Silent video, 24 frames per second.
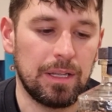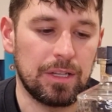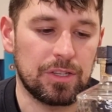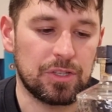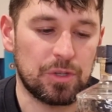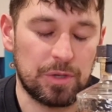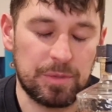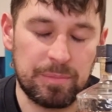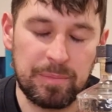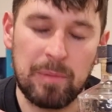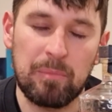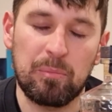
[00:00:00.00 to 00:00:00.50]

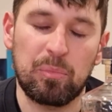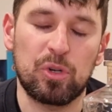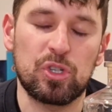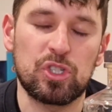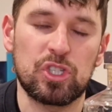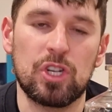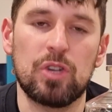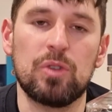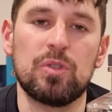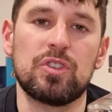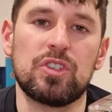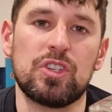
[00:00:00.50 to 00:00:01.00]
So it's been
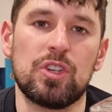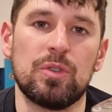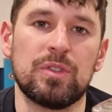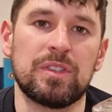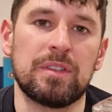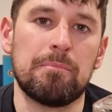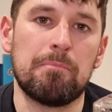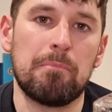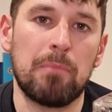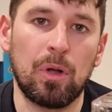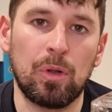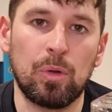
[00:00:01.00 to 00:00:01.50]
produced
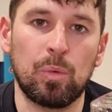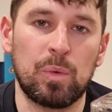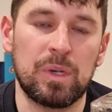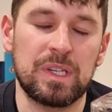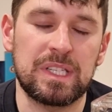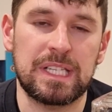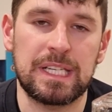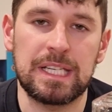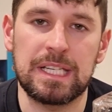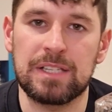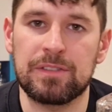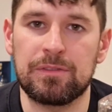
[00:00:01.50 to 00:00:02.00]
using malt
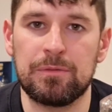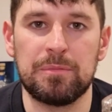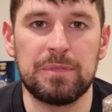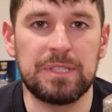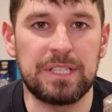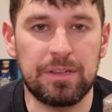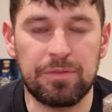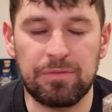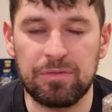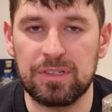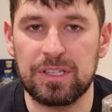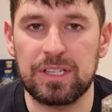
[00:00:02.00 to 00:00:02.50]
whiskies from
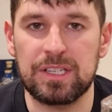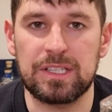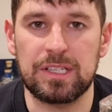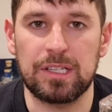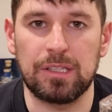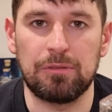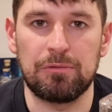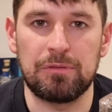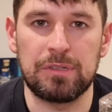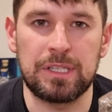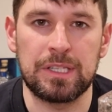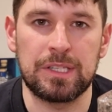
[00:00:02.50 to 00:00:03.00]
different
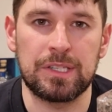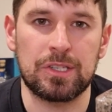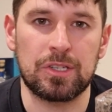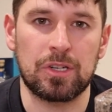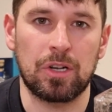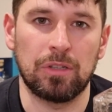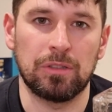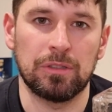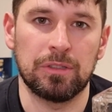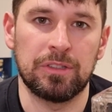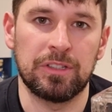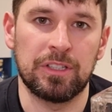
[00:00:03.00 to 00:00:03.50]
distilleries in
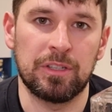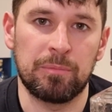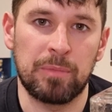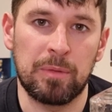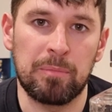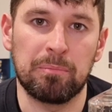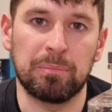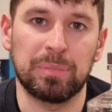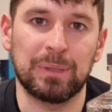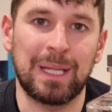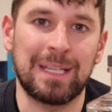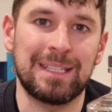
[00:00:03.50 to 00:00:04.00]
Scotland that have
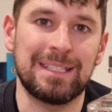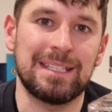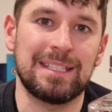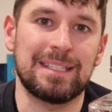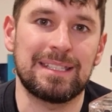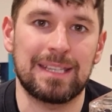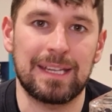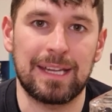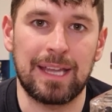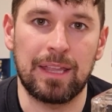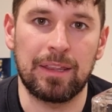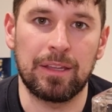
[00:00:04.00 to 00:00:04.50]
been
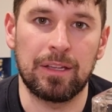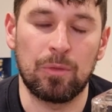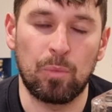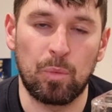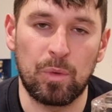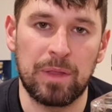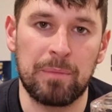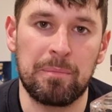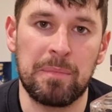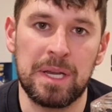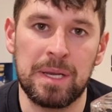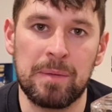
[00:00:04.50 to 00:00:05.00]
blended together
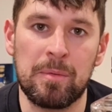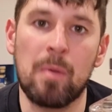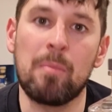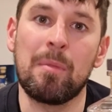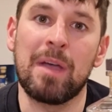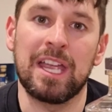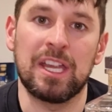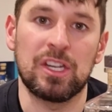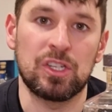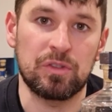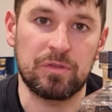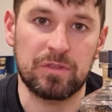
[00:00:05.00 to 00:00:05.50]
with a minimum
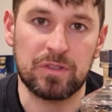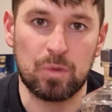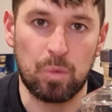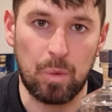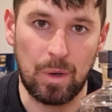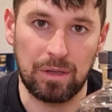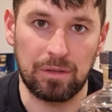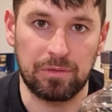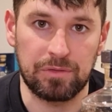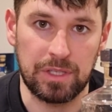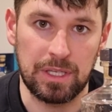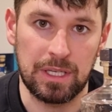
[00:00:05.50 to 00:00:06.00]
age of
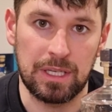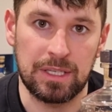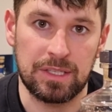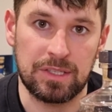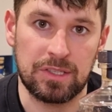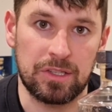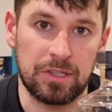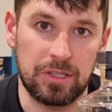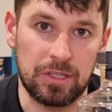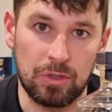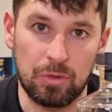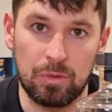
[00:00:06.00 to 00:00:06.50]
12 years.
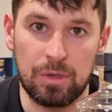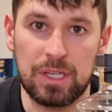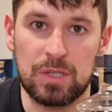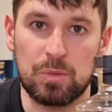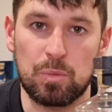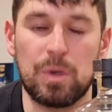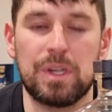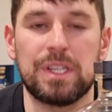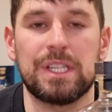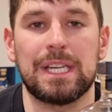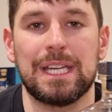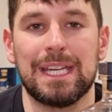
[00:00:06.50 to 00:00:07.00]
So the
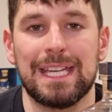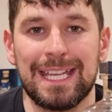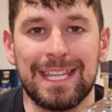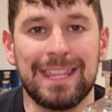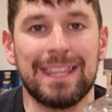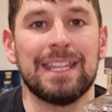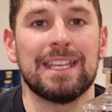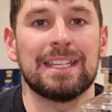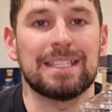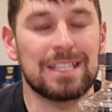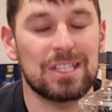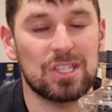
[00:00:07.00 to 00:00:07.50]
youngest whiskey
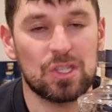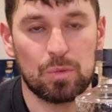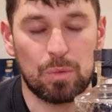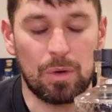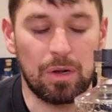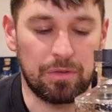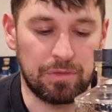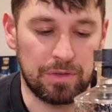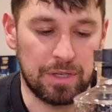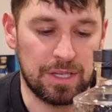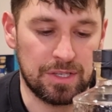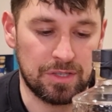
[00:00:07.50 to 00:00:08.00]
in this is
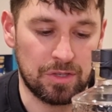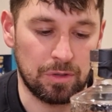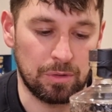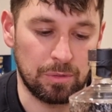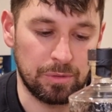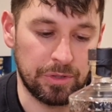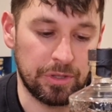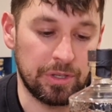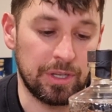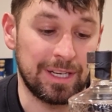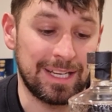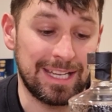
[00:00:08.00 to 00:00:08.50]
12 years
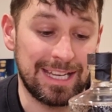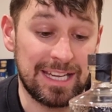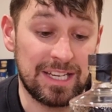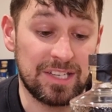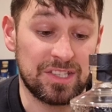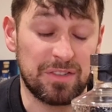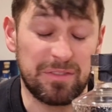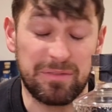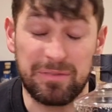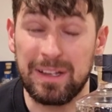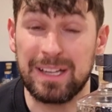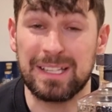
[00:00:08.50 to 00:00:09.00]
old and it
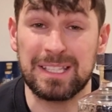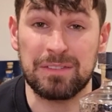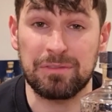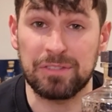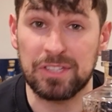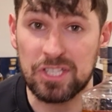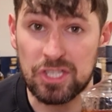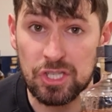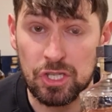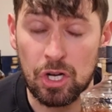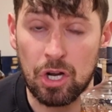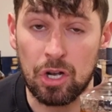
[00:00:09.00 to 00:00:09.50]
is
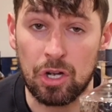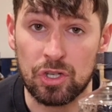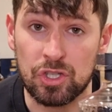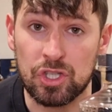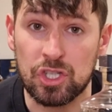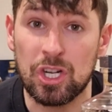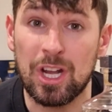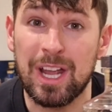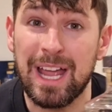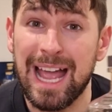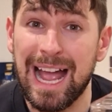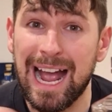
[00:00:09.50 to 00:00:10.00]
effectively
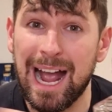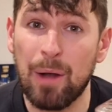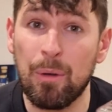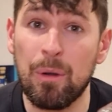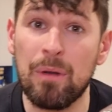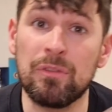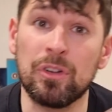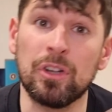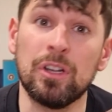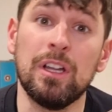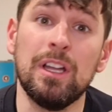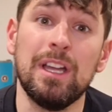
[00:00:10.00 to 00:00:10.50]
Scotch.
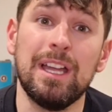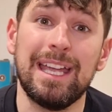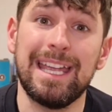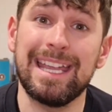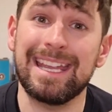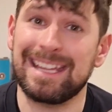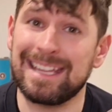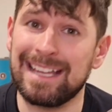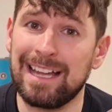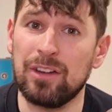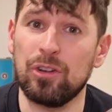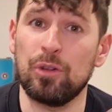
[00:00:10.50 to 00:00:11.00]
However,
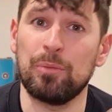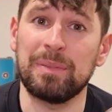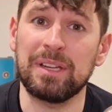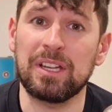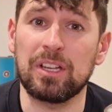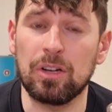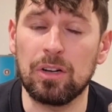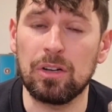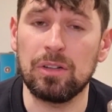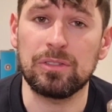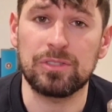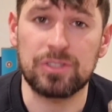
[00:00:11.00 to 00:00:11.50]
it cannot be
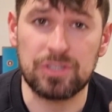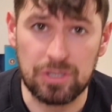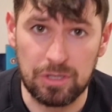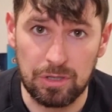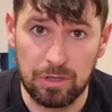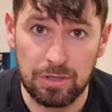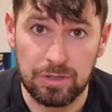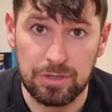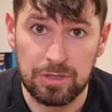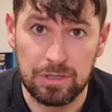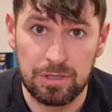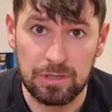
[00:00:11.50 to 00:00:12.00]
called
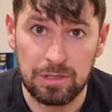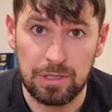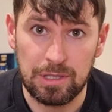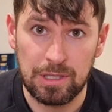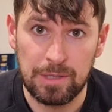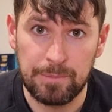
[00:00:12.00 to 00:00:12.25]
Scotch.